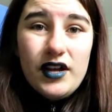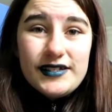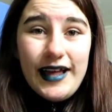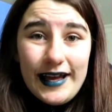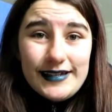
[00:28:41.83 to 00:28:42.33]

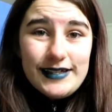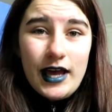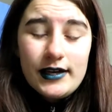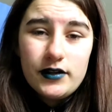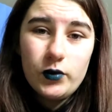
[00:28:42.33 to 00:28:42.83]
So that is the
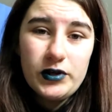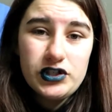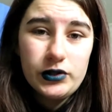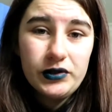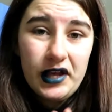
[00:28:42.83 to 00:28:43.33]
end of the wish
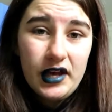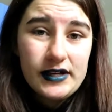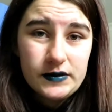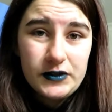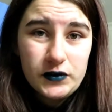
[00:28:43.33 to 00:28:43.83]
haul. Thank you
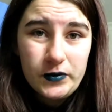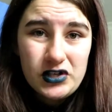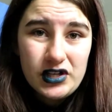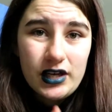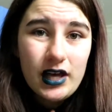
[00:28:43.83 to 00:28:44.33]
guys so much for
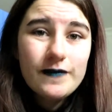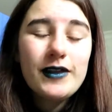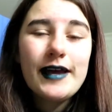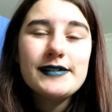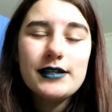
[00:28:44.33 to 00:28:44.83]
watching. If you
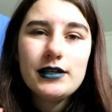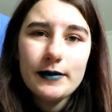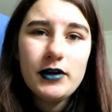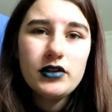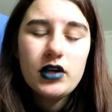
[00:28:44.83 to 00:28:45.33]
liked it, let
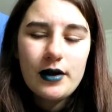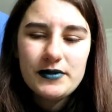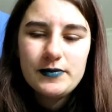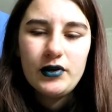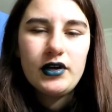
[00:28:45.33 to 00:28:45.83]
me know in the
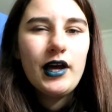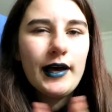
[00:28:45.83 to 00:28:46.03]
comments below.